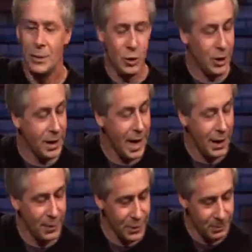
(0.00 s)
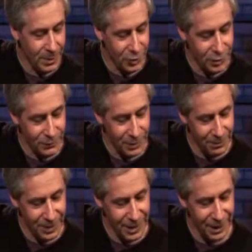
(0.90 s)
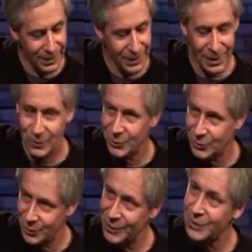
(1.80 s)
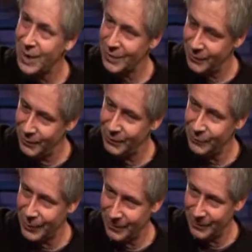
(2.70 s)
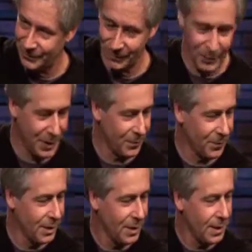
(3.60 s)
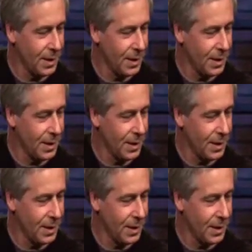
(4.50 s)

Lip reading: The G now has been shifted up the neck, yeah, so the G is at the 5th fret. Yep.